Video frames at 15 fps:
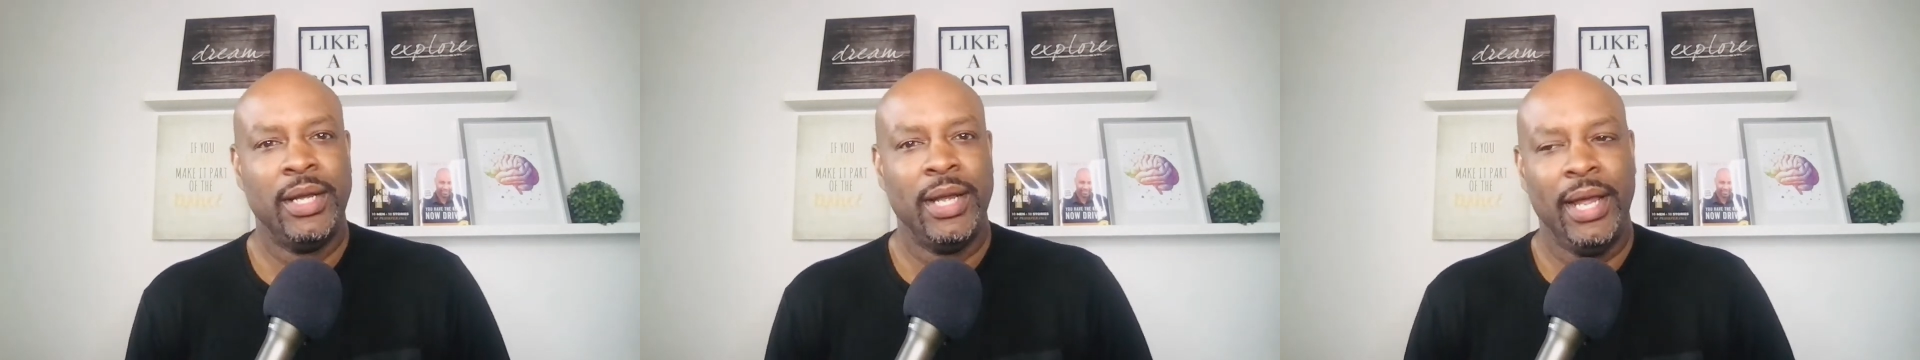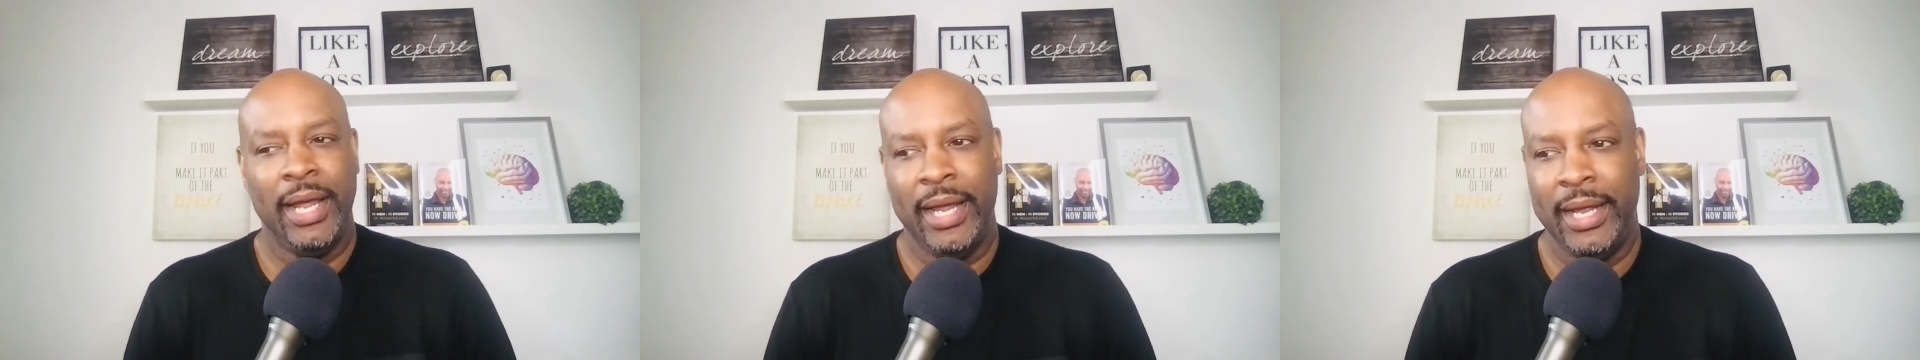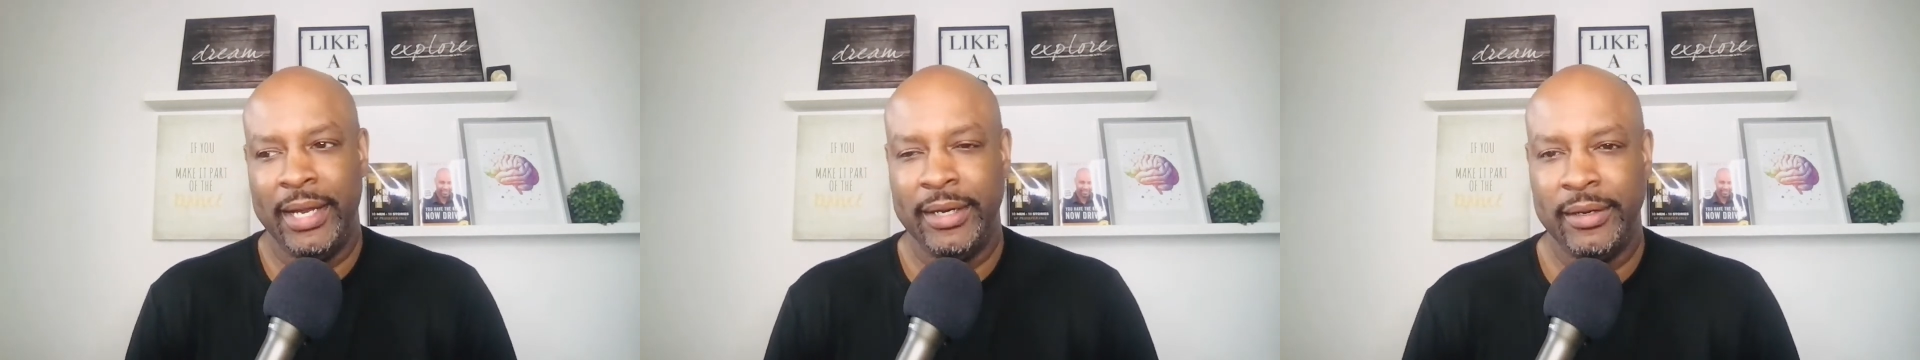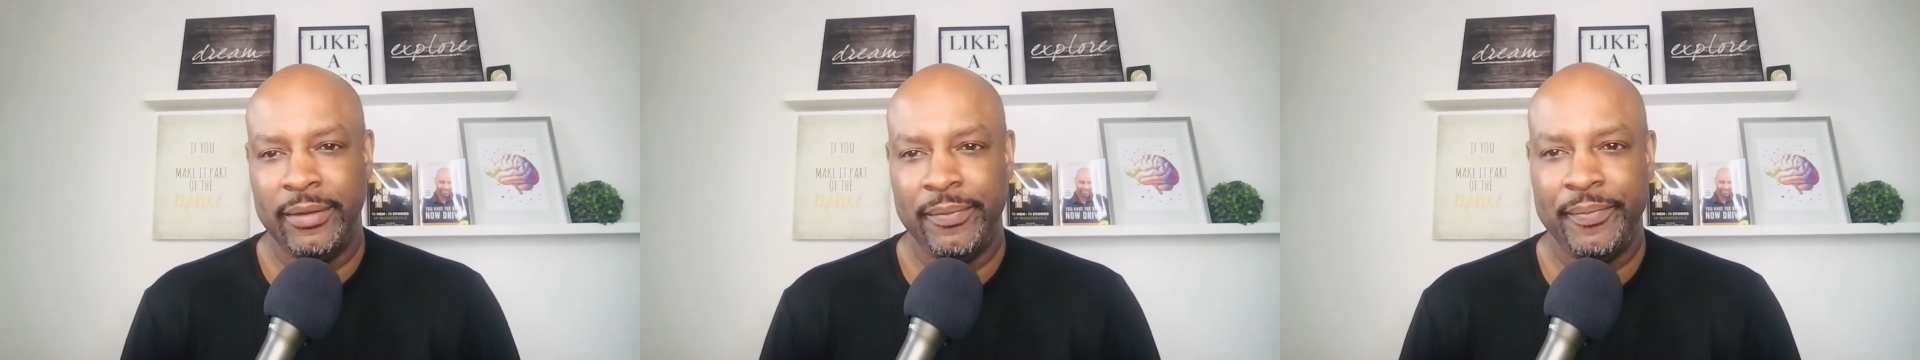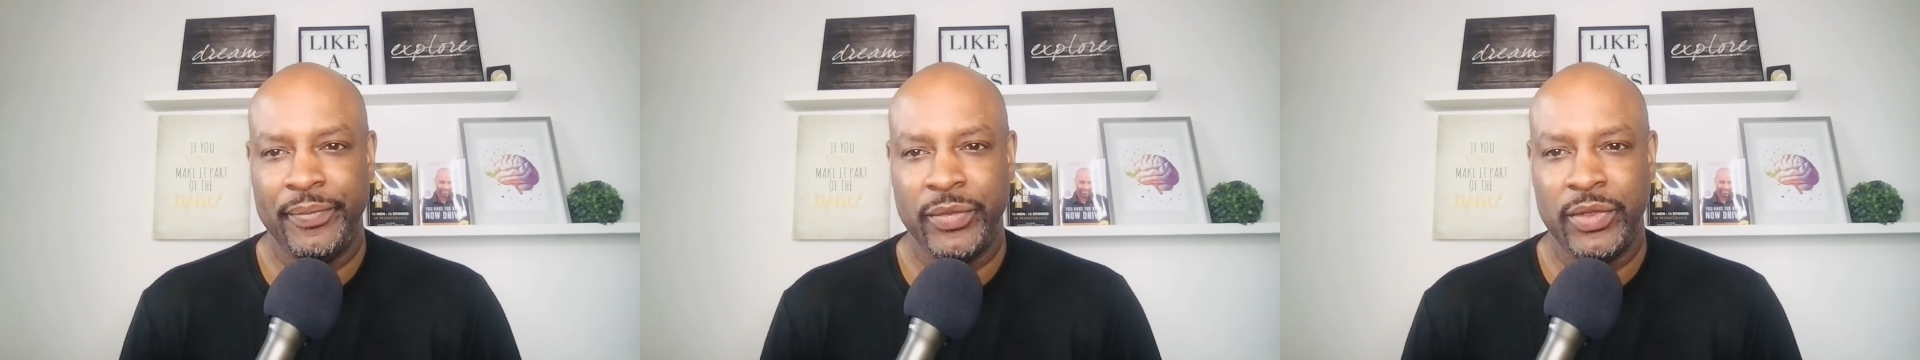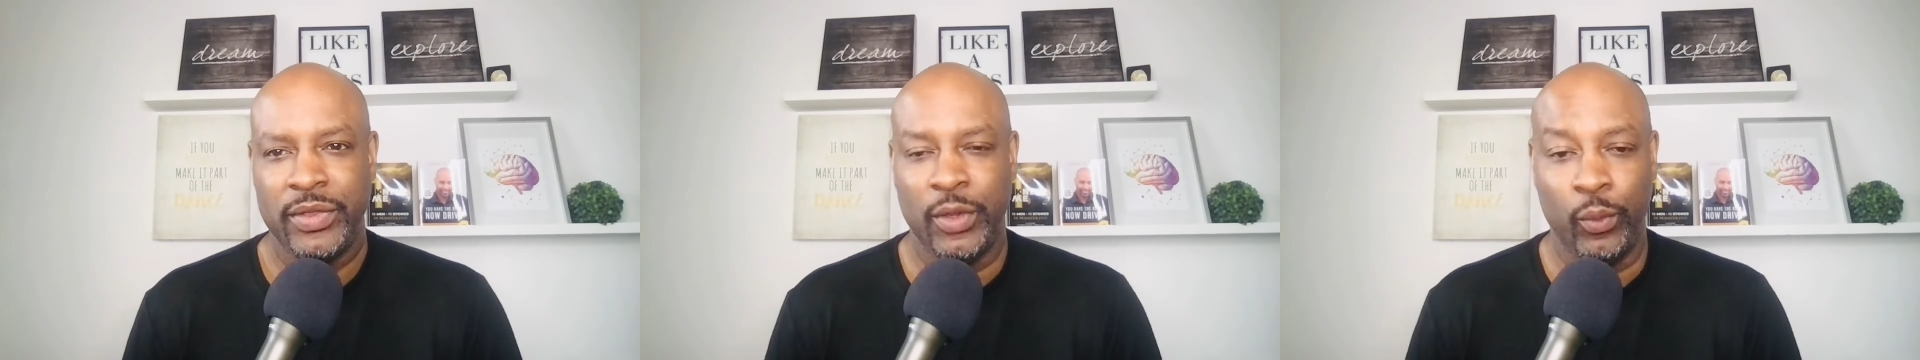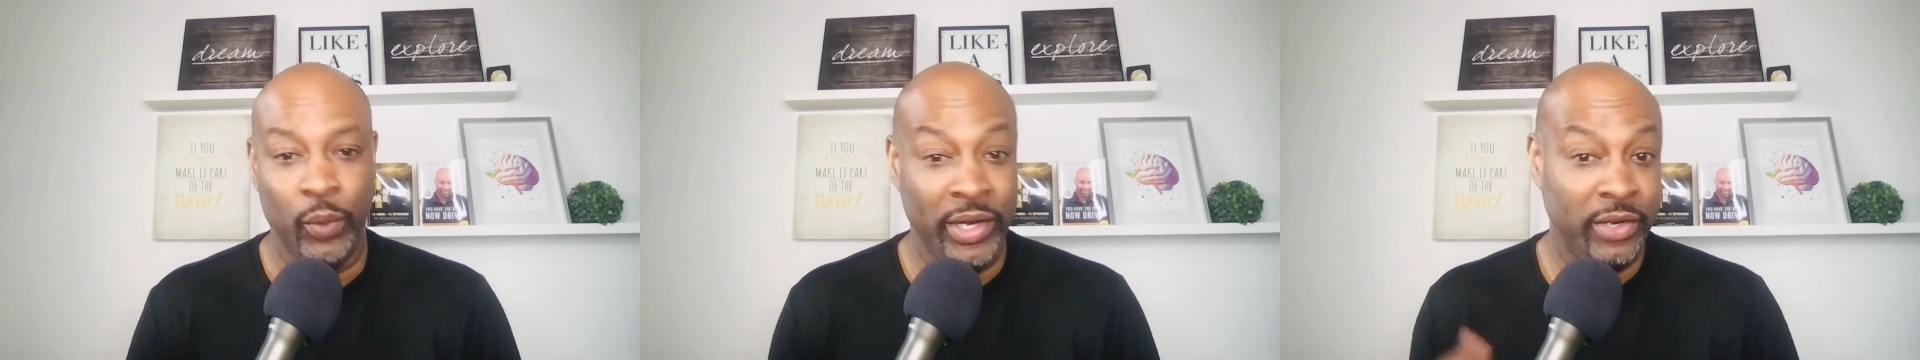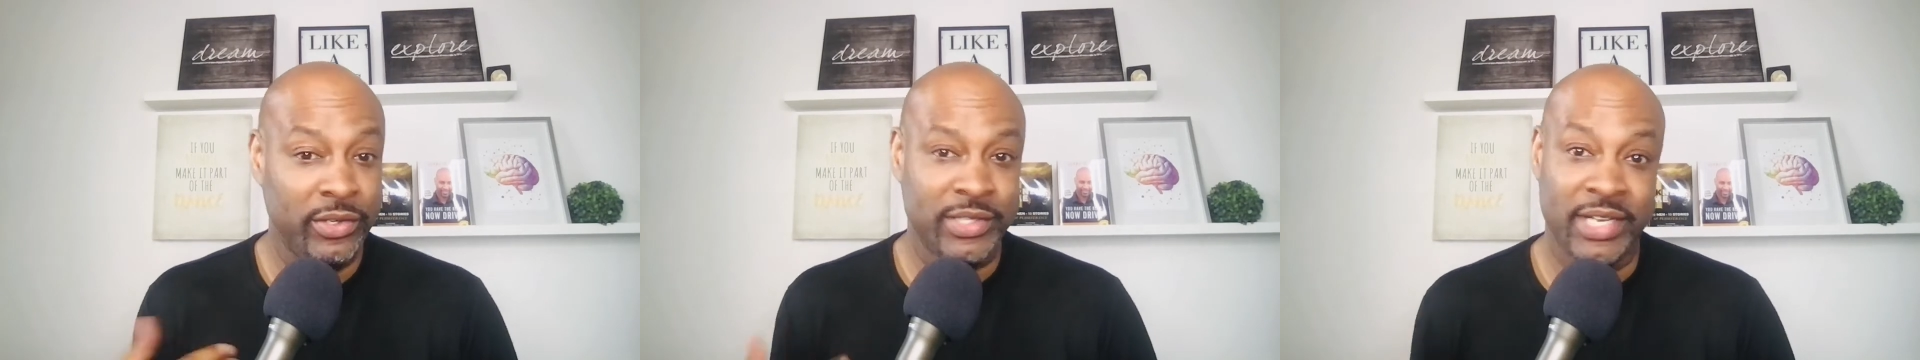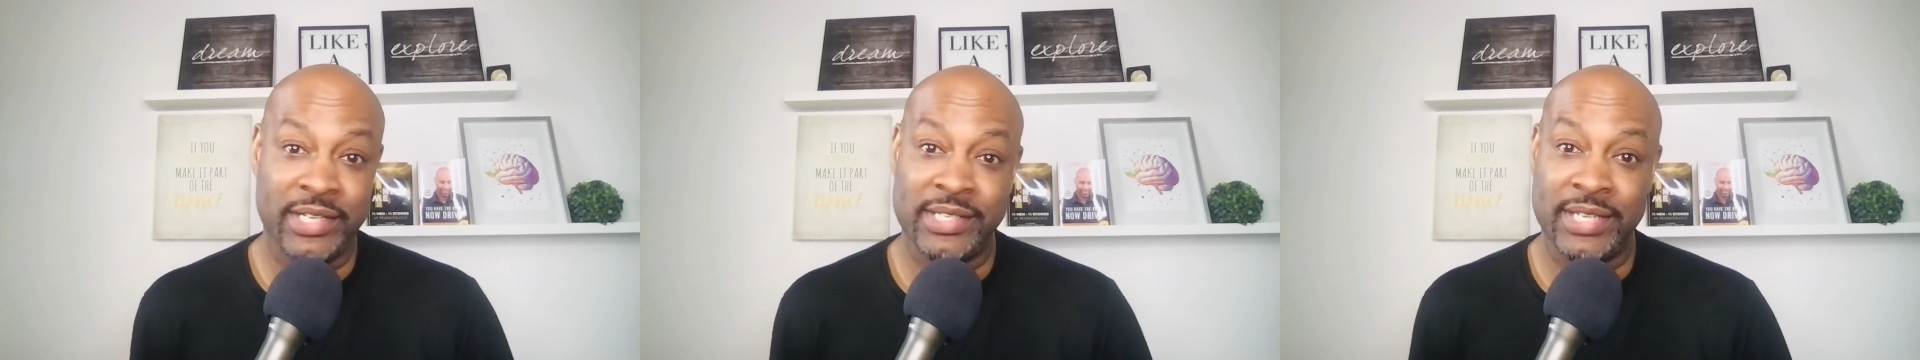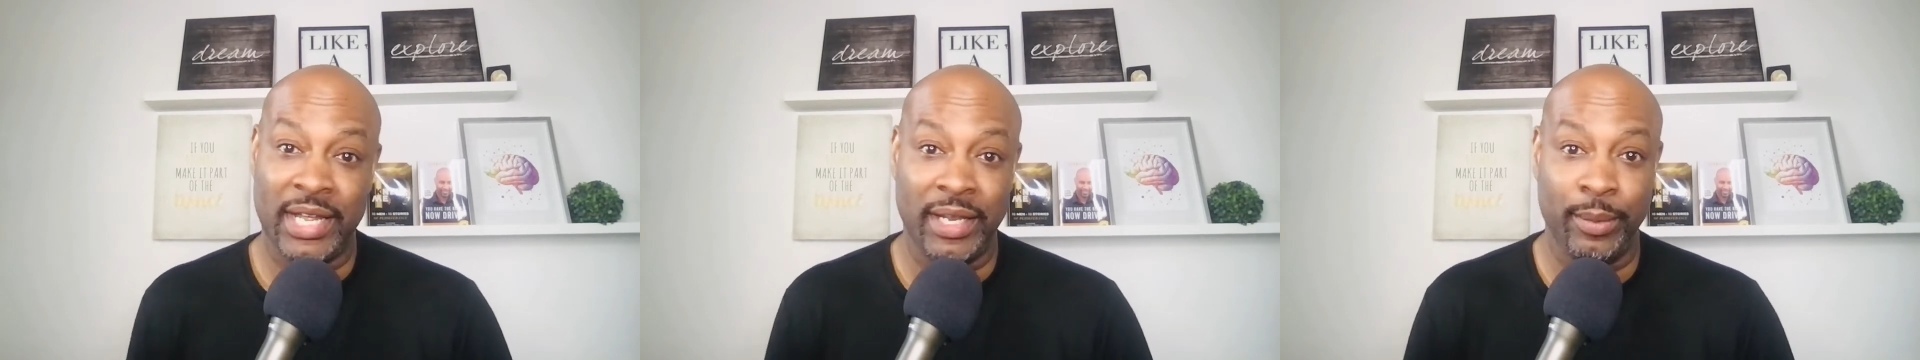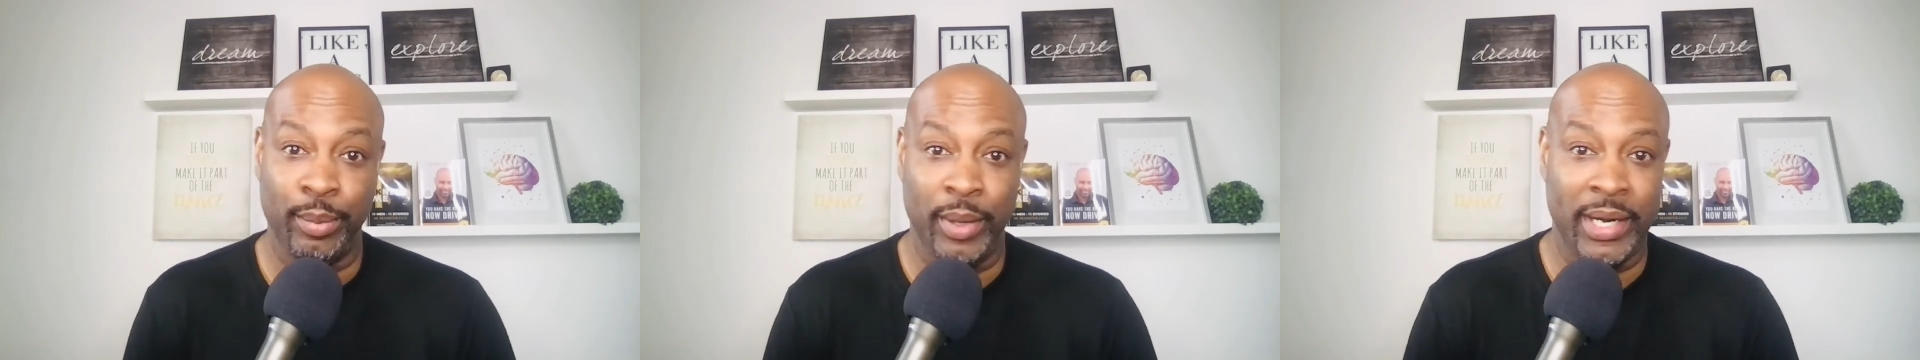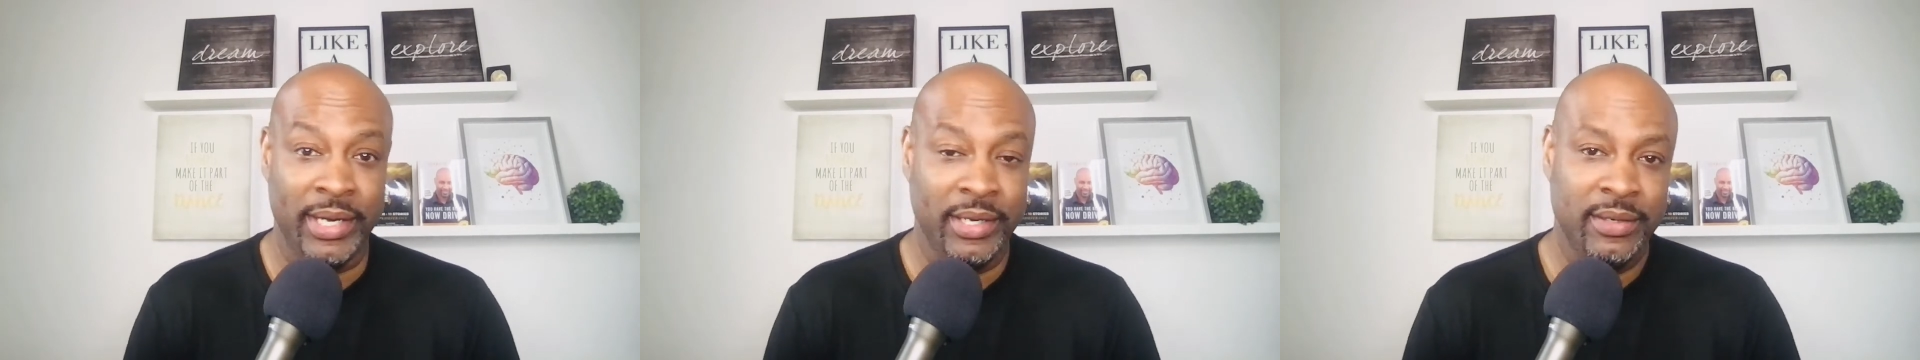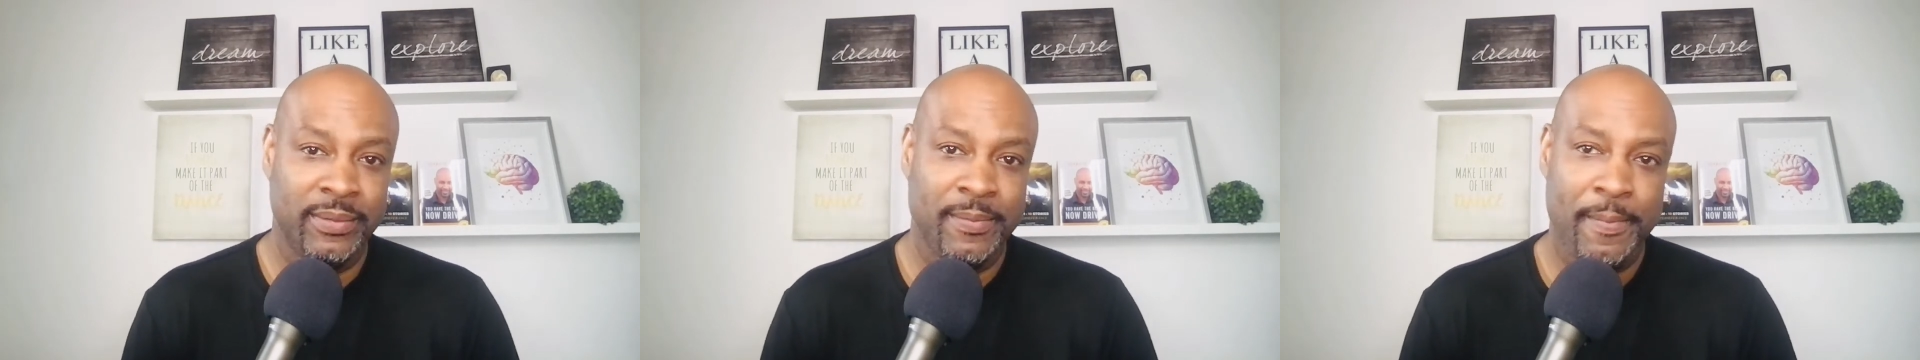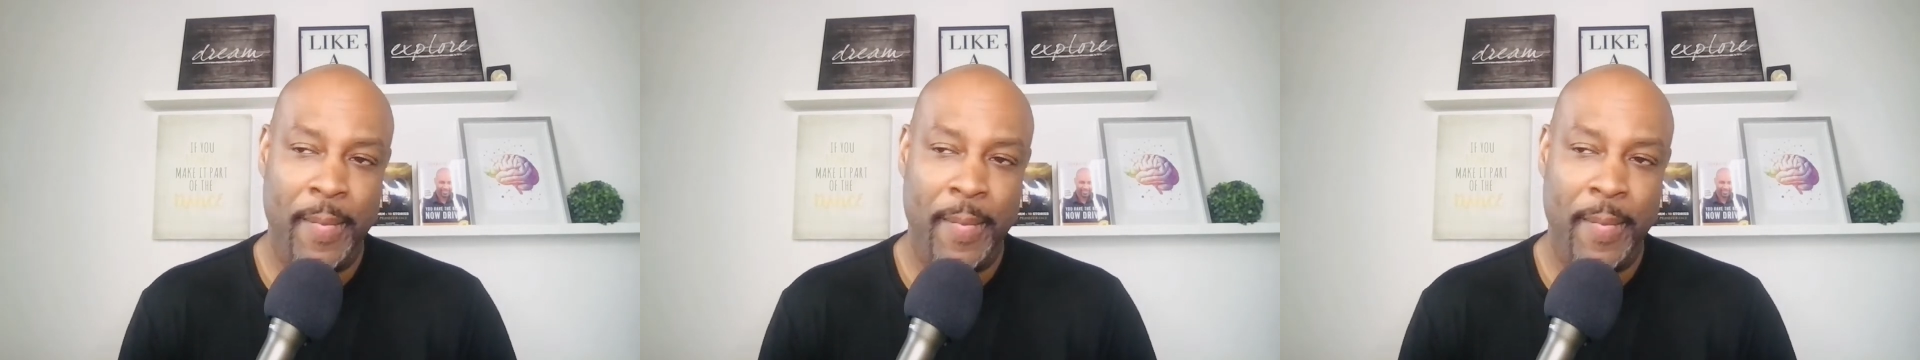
and the winners get celebrated